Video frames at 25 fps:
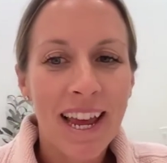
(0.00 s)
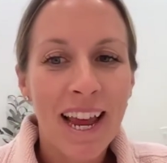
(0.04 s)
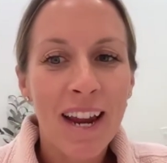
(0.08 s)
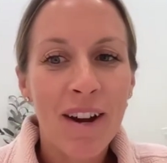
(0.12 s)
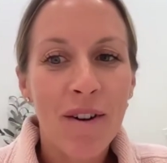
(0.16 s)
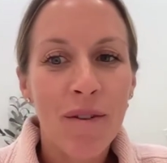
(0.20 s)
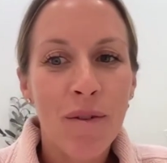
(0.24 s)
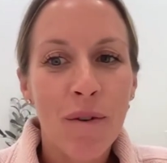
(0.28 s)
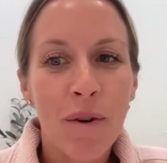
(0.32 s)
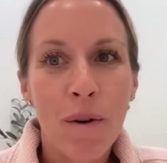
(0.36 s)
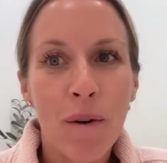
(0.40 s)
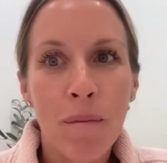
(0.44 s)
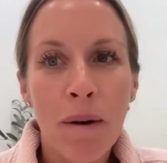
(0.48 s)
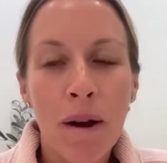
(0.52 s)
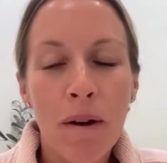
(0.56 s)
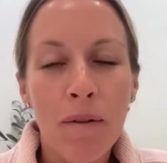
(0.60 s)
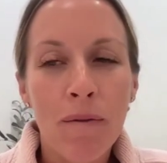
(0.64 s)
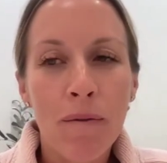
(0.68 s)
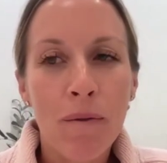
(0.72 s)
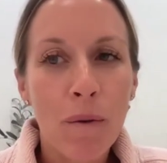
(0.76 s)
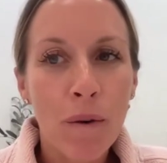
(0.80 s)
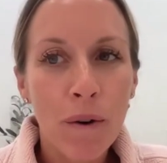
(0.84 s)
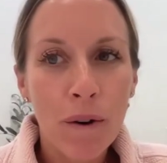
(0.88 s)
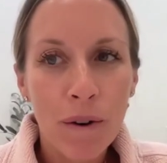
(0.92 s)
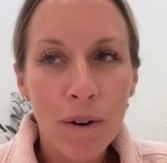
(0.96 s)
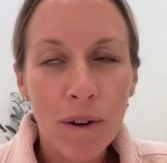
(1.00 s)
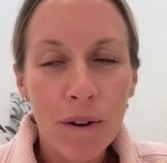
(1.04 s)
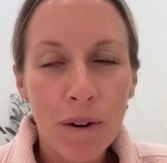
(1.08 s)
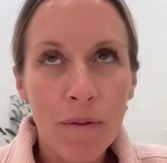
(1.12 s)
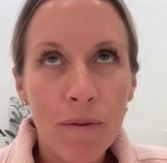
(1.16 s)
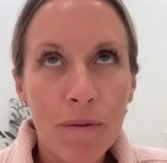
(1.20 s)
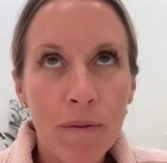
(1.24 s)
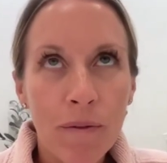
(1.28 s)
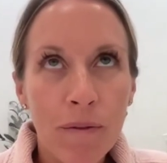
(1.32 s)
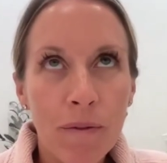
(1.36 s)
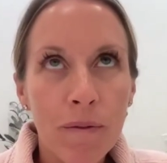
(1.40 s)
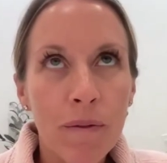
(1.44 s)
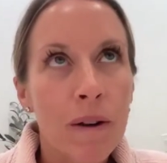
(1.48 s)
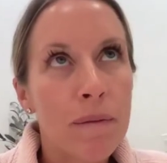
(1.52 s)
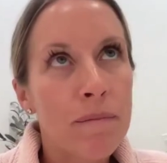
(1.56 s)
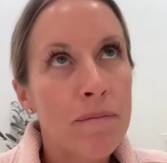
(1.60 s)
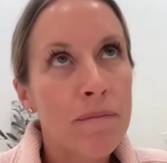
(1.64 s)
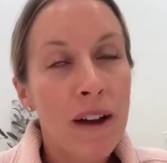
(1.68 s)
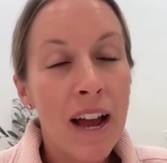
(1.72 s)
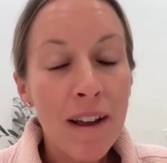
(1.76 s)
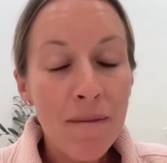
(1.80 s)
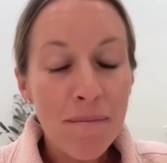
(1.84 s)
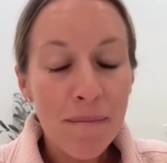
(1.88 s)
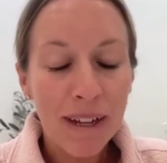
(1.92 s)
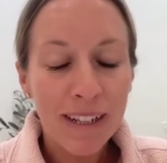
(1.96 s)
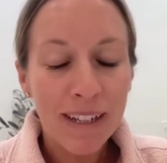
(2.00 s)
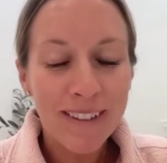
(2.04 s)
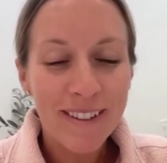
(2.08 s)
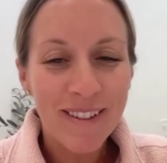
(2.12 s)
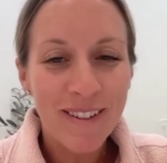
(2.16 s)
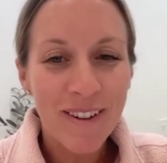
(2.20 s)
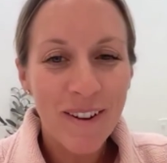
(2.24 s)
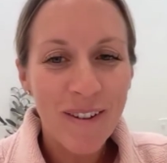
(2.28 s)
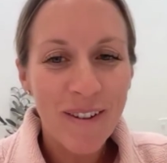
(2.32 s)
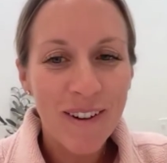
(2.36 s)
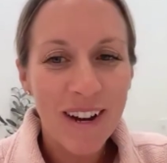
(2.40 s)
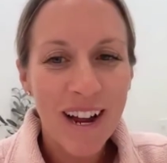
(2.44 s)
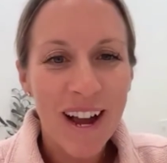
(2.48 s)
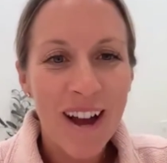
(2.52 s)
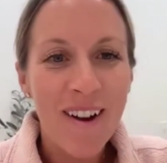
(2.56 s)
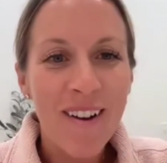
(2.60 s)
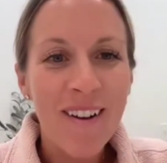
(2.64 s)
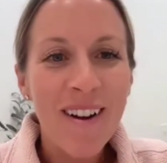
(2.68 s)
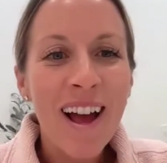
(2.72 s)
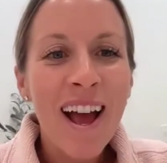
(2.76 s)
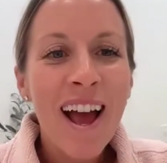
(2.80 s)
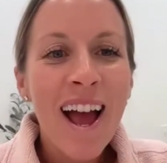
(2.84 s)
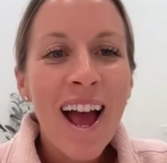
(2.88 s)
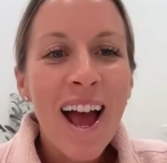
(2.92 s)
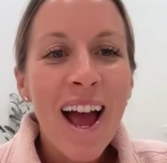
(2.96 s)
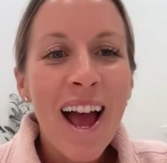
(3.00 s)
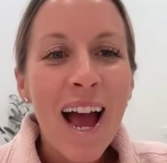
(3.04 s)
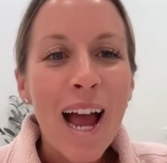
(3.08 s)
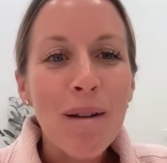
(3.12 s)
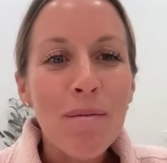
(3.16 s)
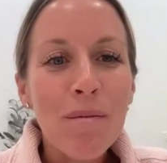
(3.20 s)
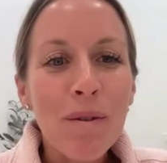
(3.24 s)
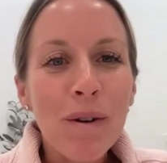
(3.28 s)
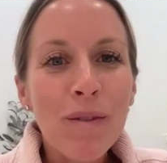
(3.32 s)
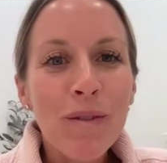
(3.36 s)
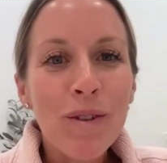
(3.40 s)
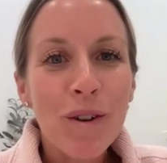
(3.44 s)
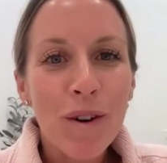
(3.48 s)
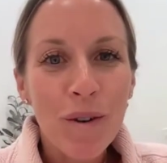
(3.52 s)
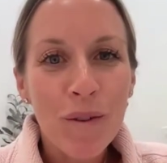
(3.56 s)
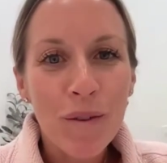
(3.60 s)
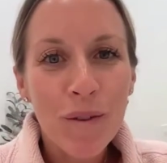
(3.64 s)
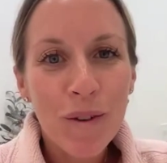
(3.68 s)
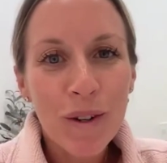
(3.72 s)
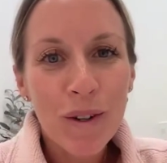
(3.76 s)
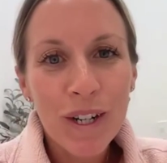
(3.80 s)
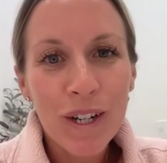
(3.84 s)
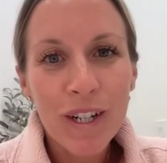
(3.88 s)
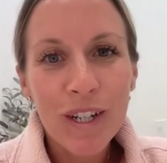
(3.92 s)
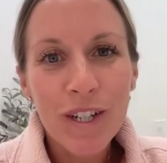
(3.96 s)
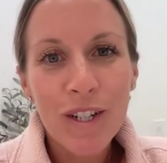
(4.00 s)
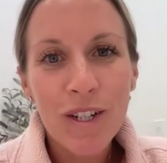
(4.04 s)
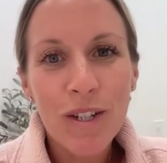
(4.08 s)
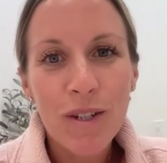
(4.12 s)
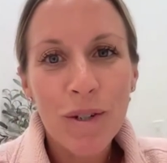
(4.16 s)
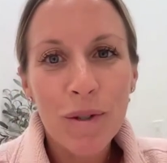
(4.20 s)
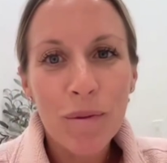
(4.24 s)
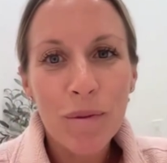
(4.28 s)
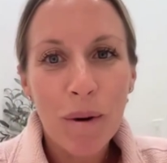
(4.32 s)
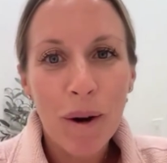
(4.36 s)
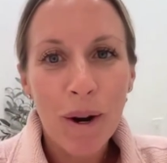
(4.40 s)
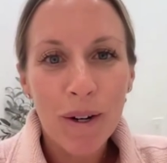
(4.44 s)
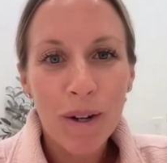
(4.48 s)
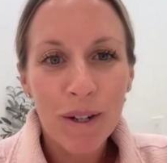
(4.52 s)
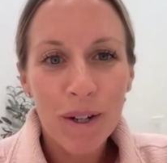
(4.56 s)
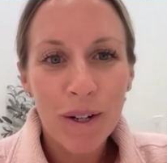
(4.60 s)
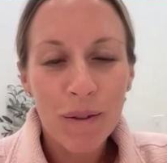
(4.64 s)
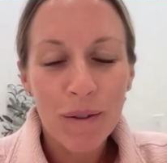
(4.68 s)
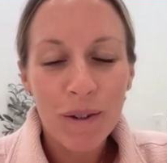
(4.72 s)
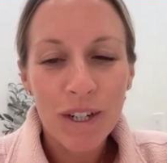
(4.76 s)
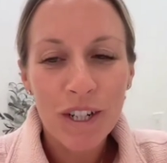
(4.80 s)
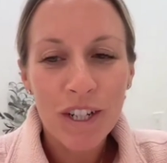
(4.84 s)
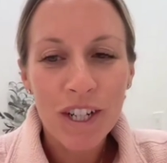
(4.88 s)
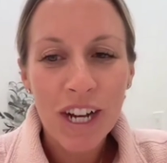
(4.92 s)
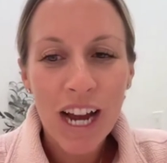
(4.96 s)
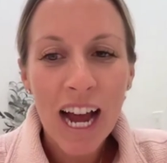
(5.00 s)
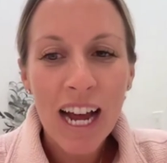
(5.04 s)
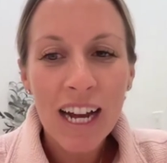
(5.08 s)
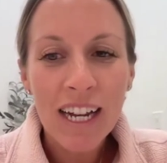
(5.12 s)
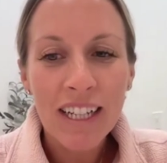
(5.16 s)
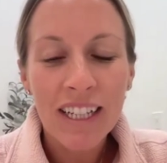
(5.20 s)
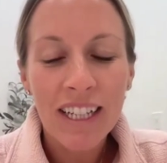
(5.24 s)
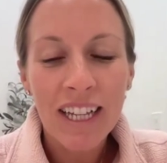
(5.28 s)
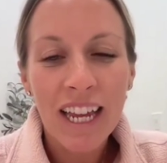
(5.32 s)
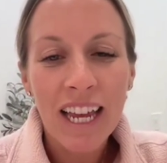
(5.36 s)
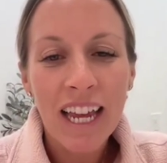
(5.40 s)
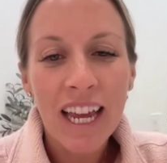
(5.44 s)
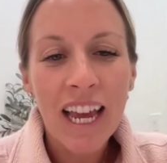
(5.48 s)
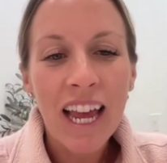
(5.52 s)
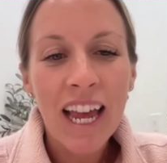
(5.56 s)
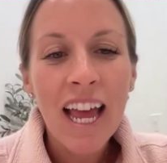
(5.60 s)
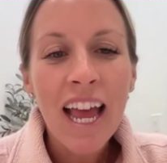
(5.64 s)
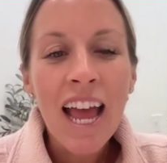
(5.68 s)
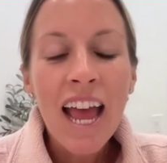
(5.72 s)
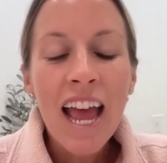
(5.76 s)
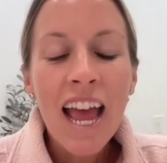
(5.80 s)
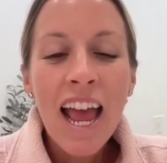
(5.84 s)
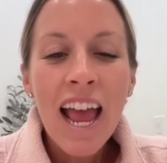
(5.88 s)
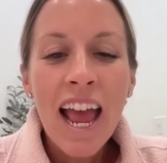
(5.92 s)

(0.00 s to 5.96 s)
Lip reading: And about 5 months ago now, I moved over to partner with Shaklee.